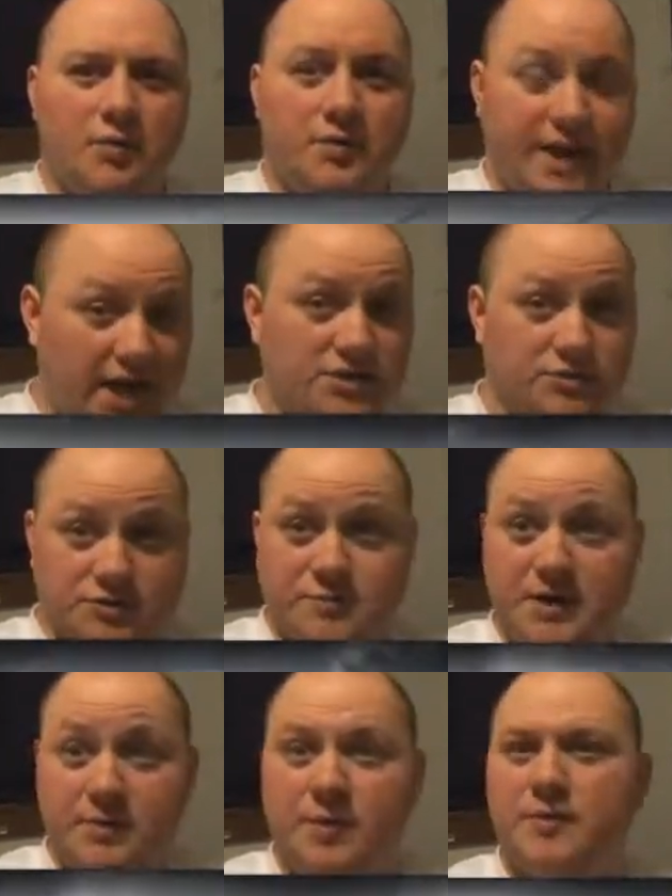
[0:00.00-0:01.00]
with the actual
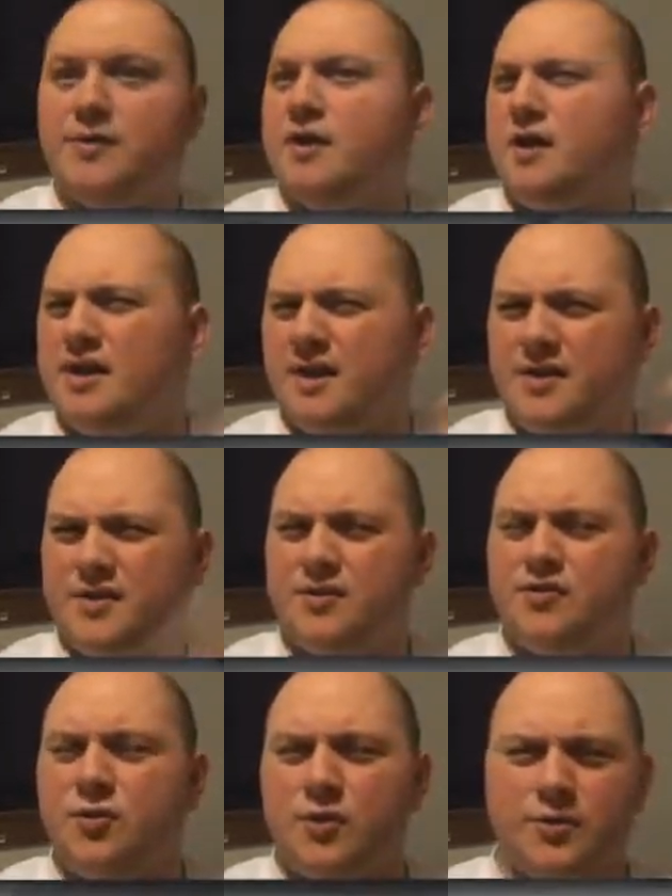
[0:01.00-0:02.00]
speedway, with like
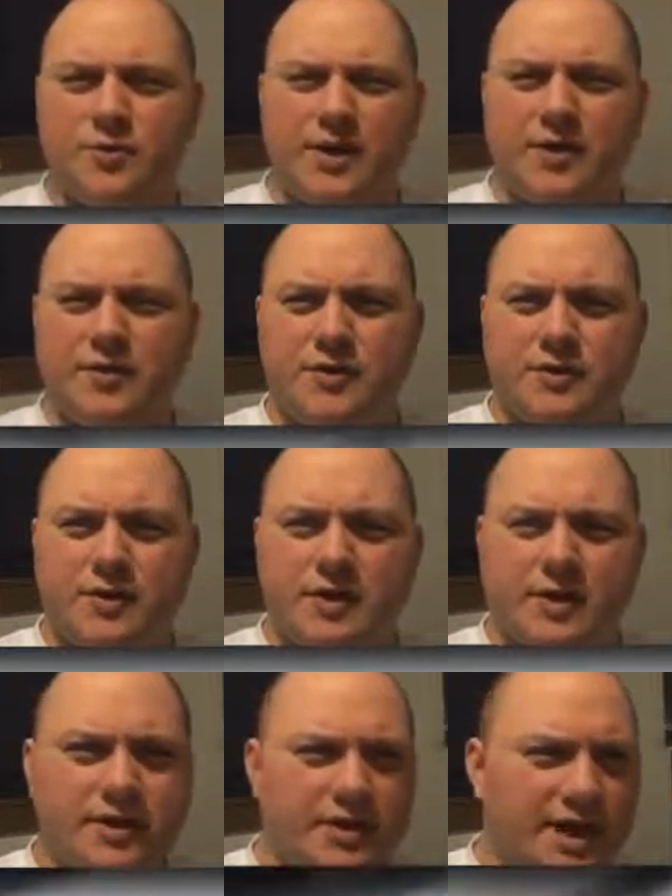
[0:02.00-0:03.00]
2 or 3
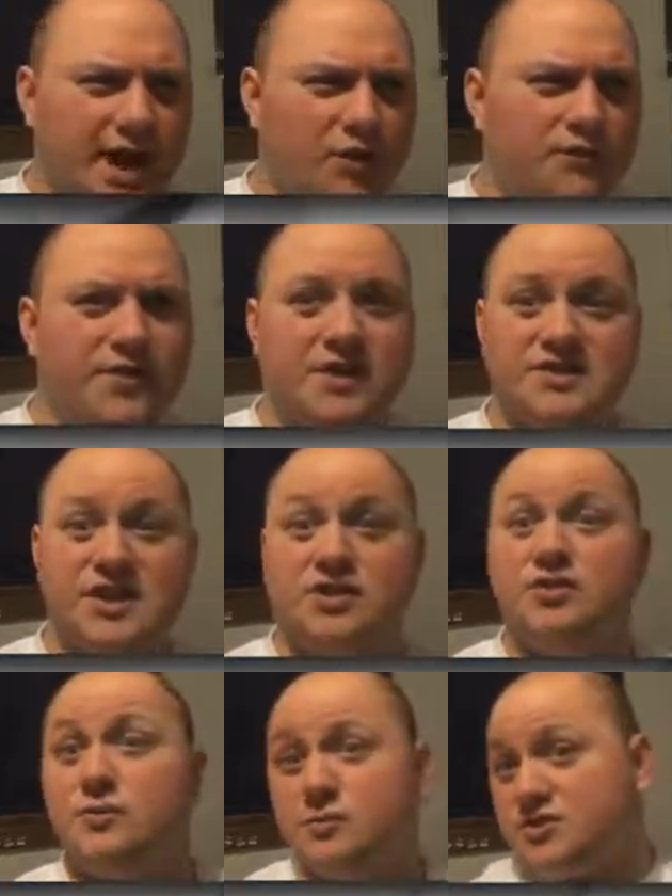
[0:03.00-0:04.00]
other outfits
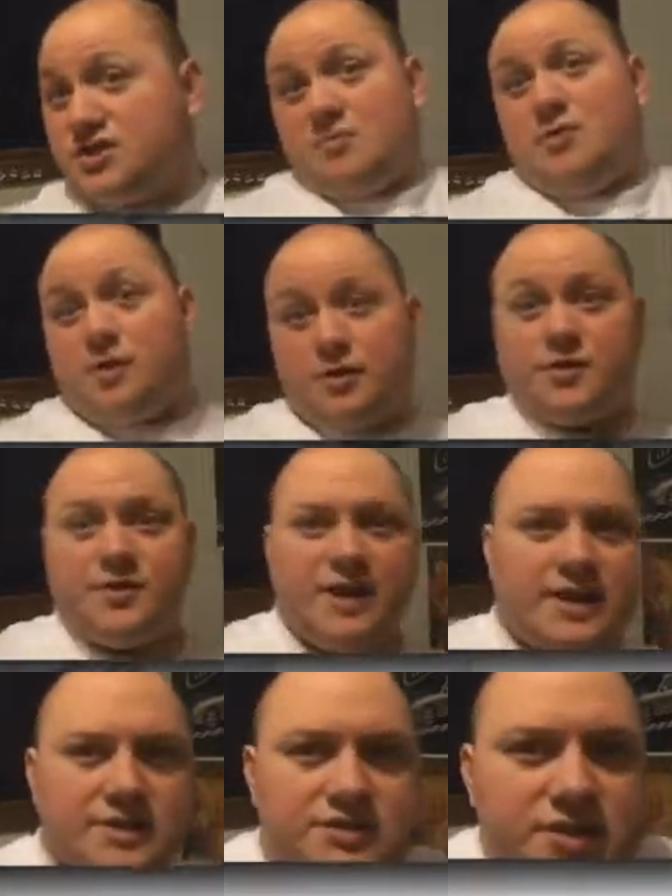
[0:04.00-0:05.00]
that do similar
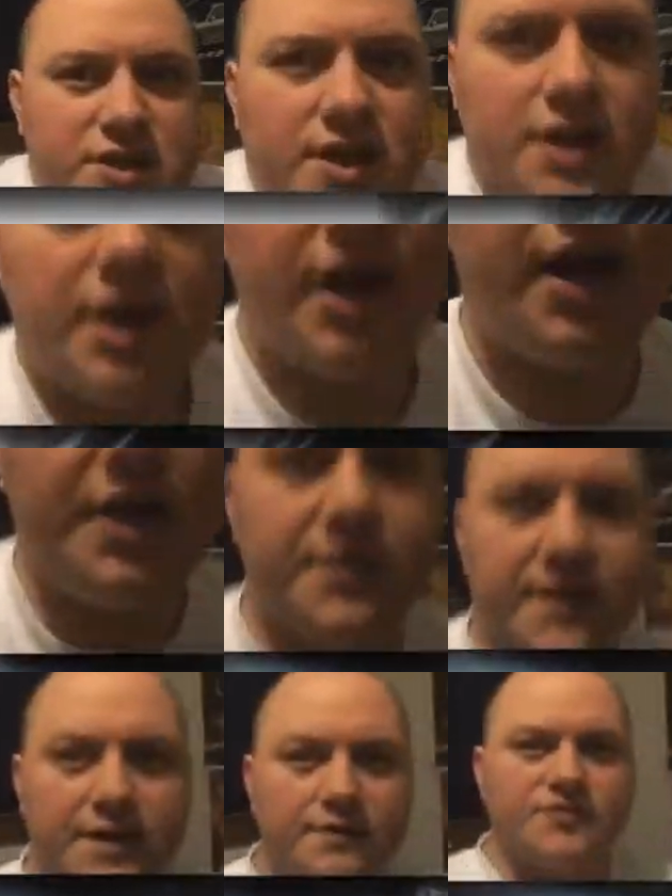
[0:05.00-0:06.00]
things
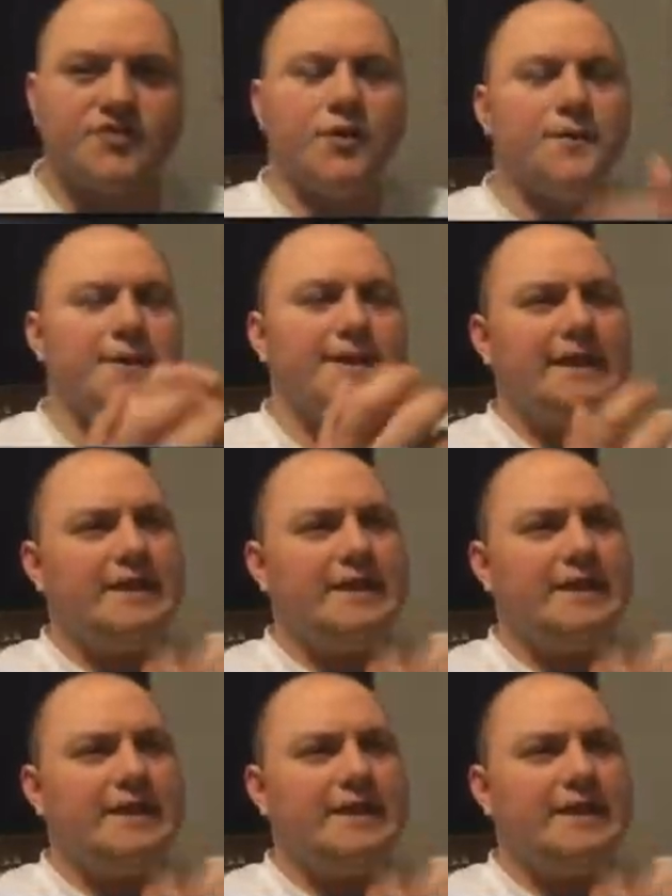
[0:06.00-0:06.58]
there. So